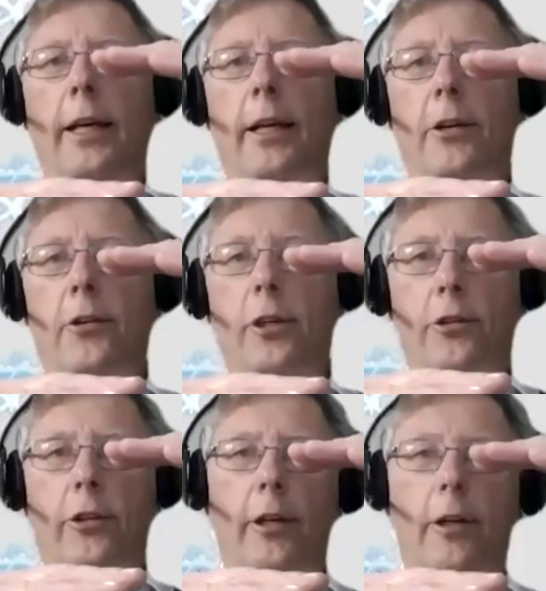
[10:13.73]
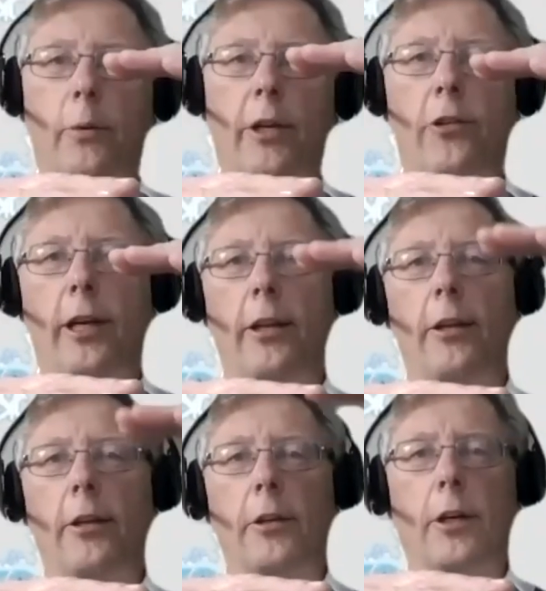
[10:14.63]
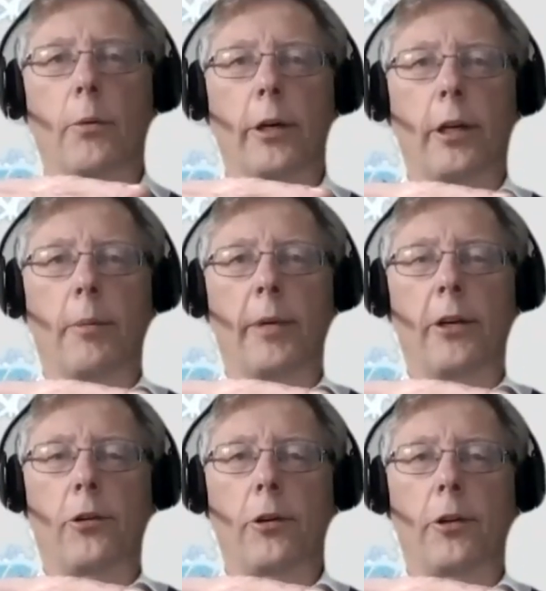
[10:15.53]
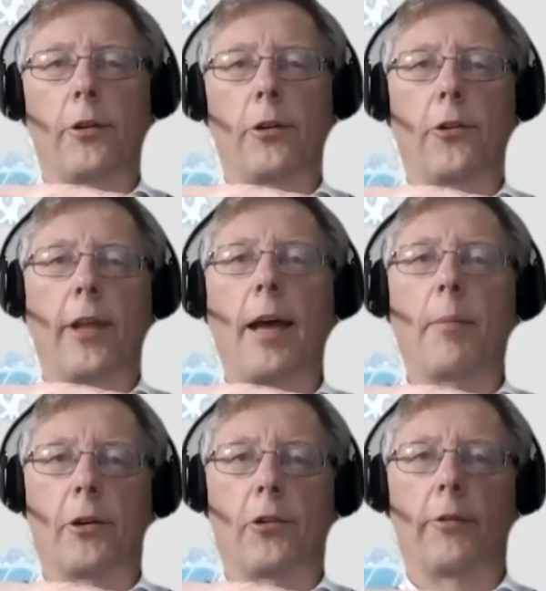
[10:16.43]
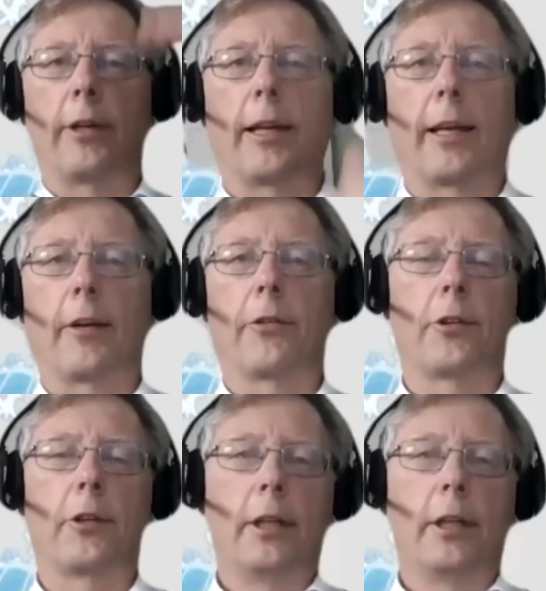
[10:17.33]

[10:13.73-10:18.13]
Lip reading: In Antarctica, we say that, no, we're going to make sure that there's that much of it left.